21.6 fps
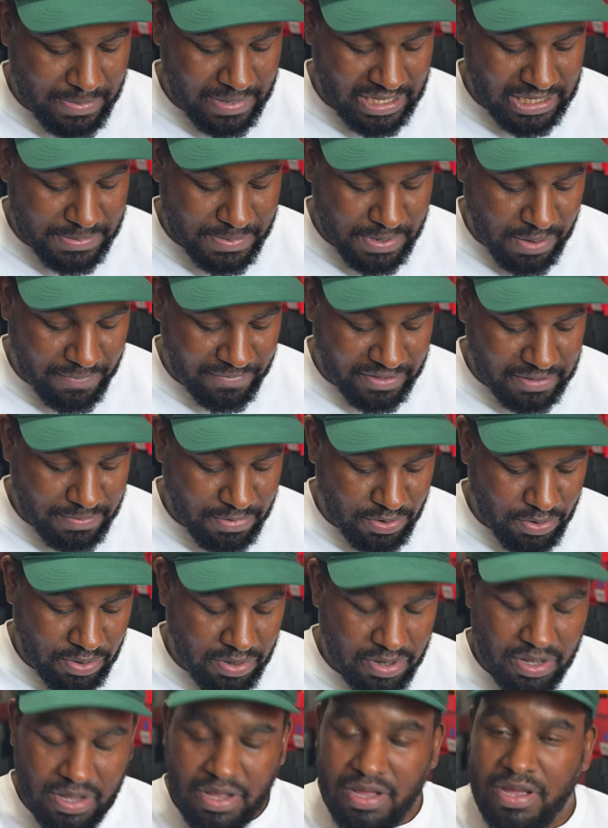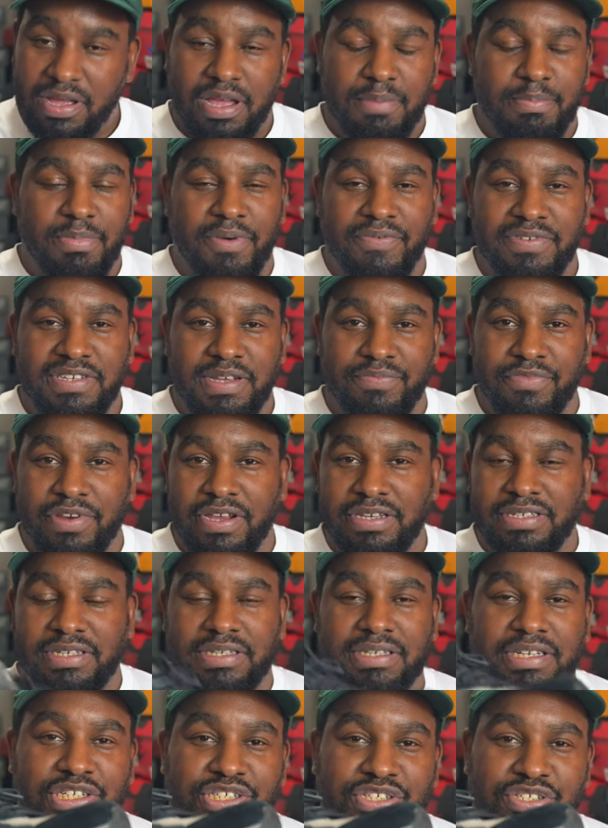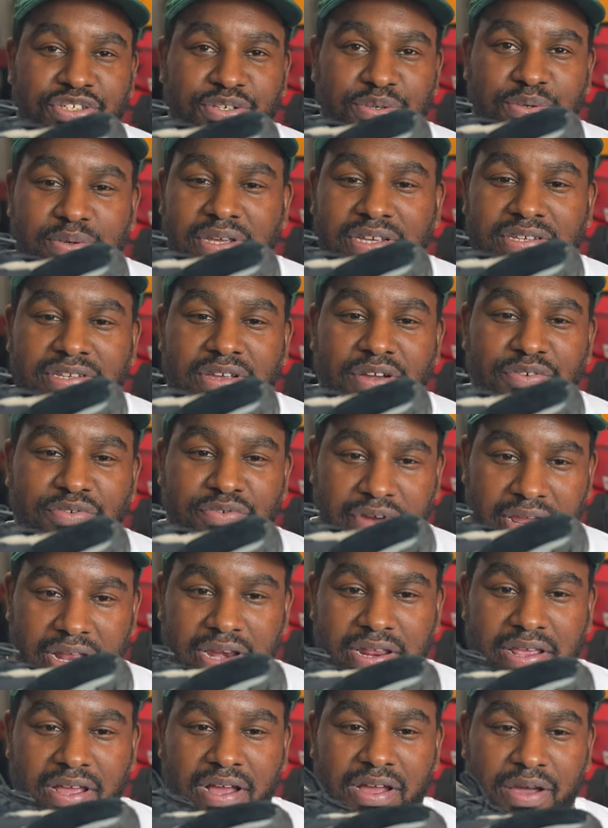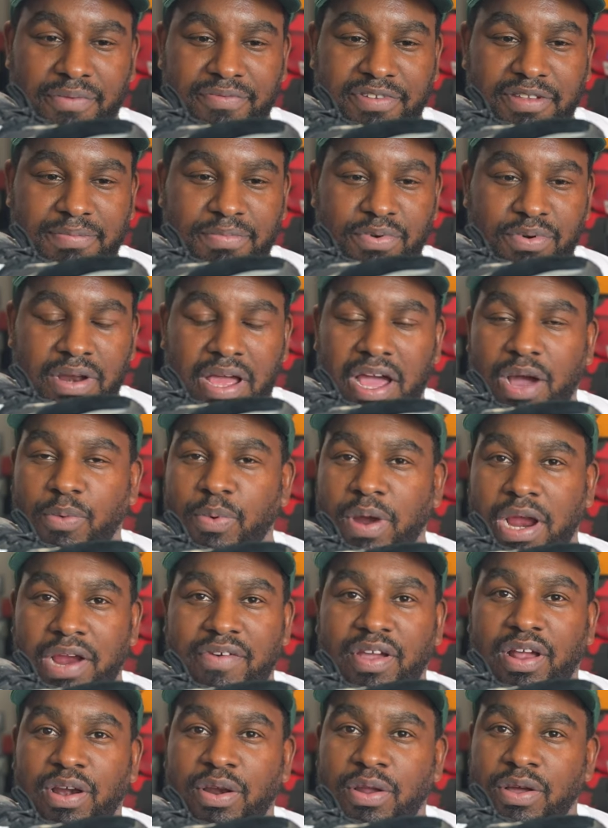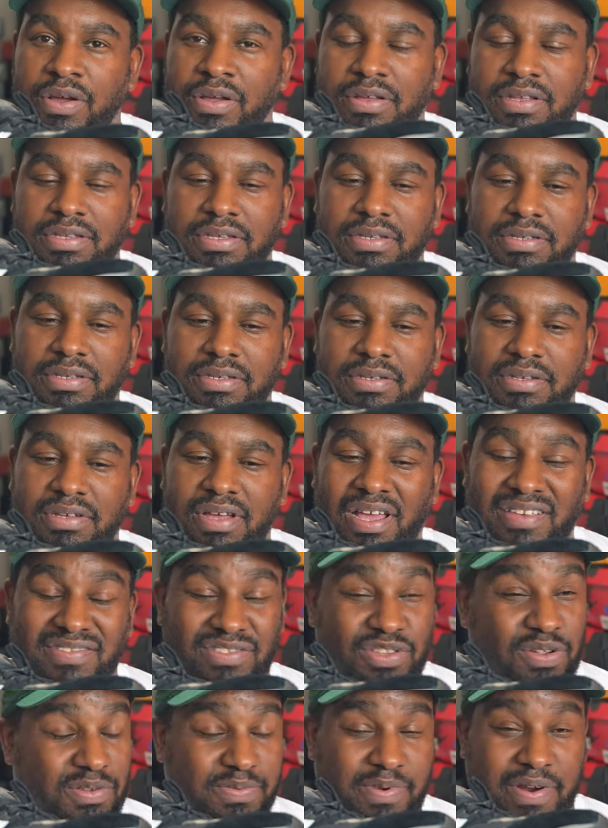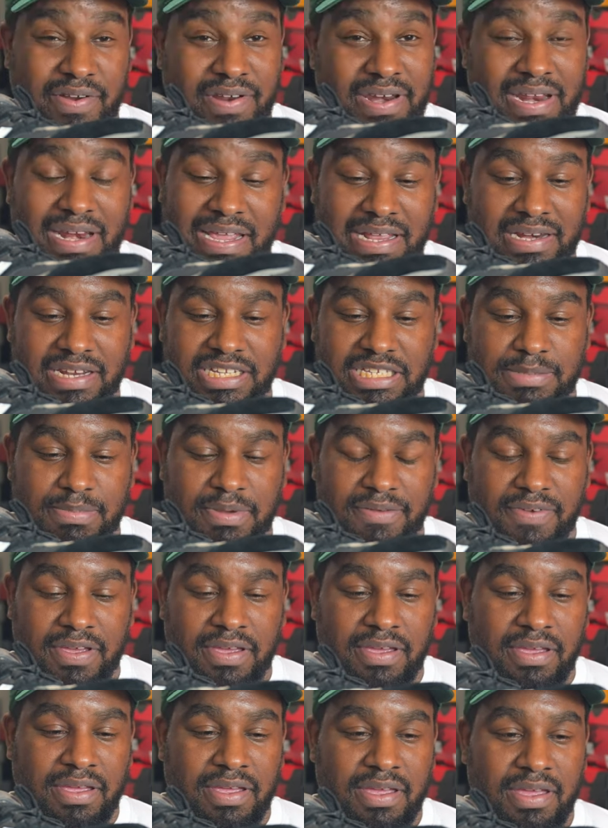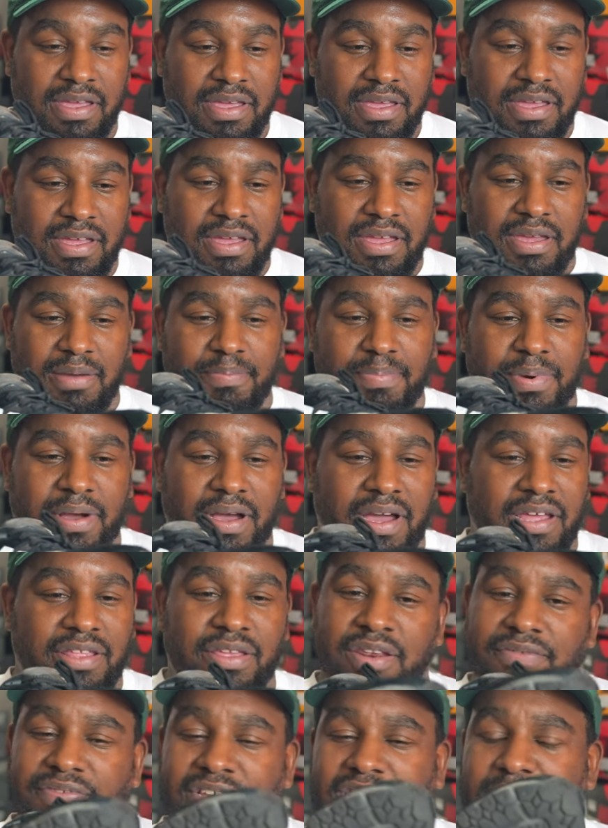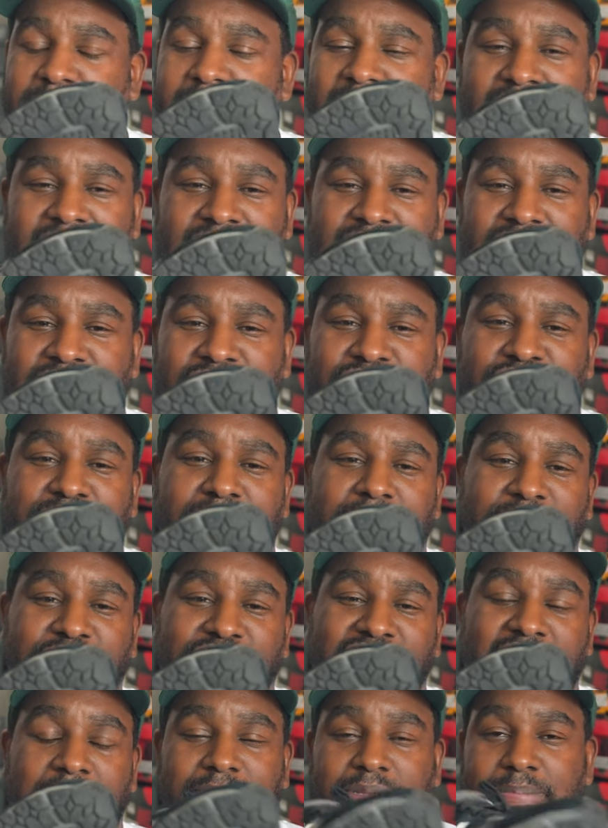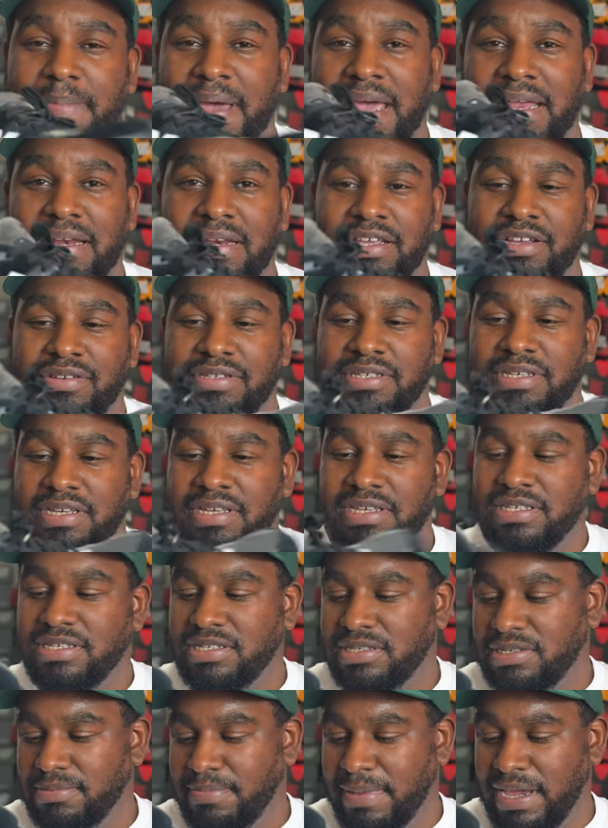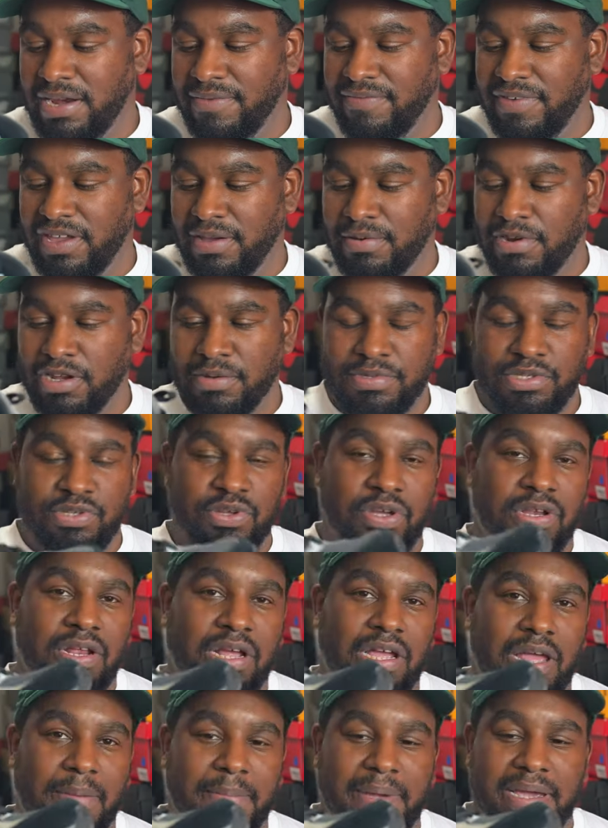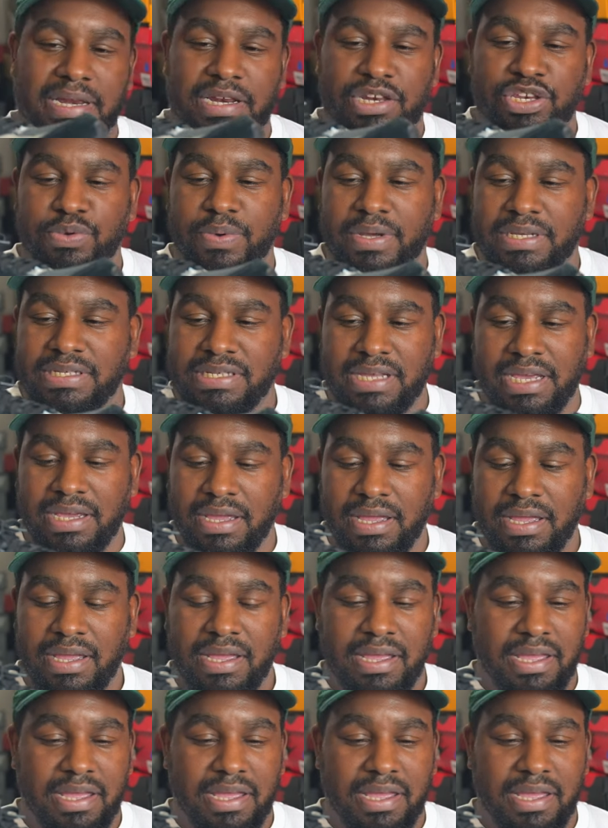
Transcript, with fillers: are meant to be comfortable. But for some reason, this shoe is really uncomfortable. Like I wear it a lot. I stopped wearing it lately, to be fair. But I don't know if this pair is sh shaped badly because it is made in Vietnam. It's not like I made in USA